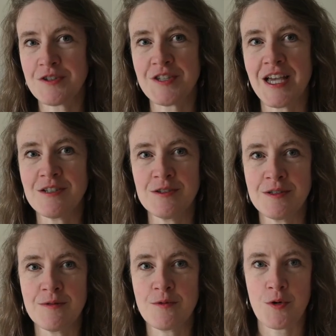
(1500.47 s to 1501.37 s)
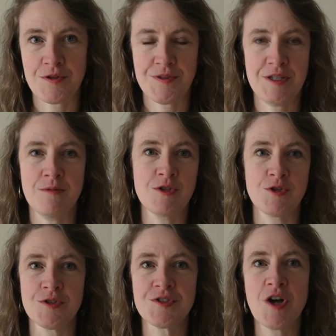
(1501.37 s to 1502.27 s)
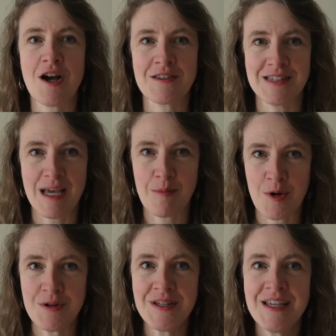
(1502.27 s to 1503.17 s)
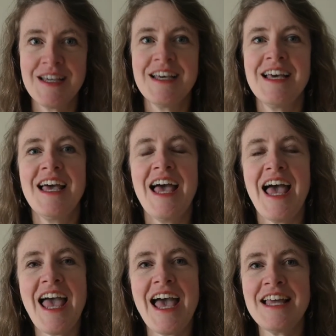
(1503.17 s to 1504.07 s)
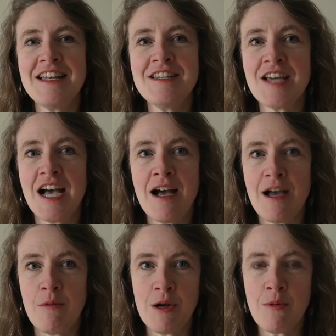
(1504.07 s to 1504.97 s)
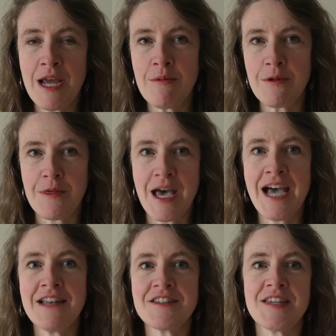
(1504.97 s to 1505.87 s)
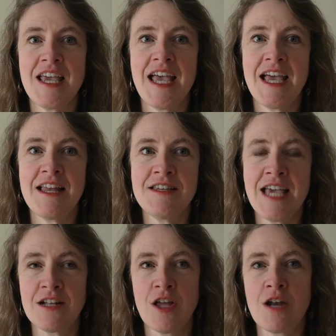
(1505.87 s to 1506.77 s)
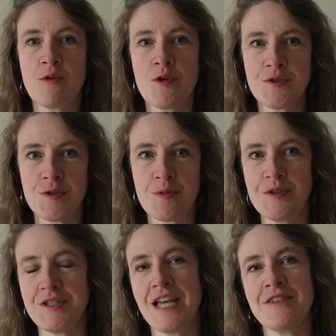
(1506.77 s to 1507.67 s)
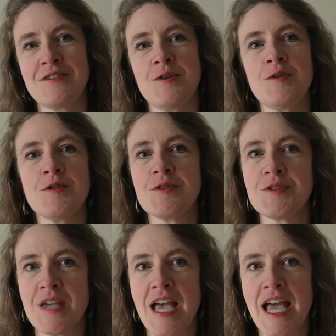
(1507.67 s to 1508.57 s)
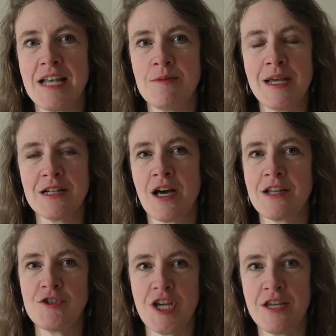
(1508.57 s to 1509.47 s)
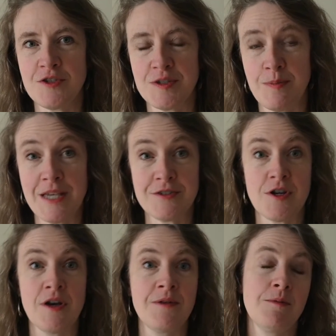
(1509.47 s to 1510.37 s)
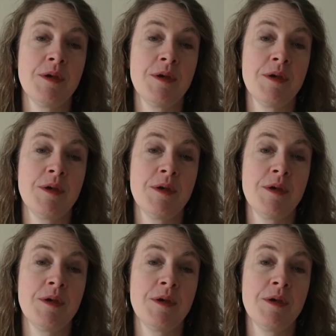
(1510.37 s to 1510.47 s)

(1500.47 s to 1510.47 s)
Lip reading: cycle, and of course the original song, The Leopard. And I went away with that and had a lot of rehearsals with the dancers and made a lot of changes based on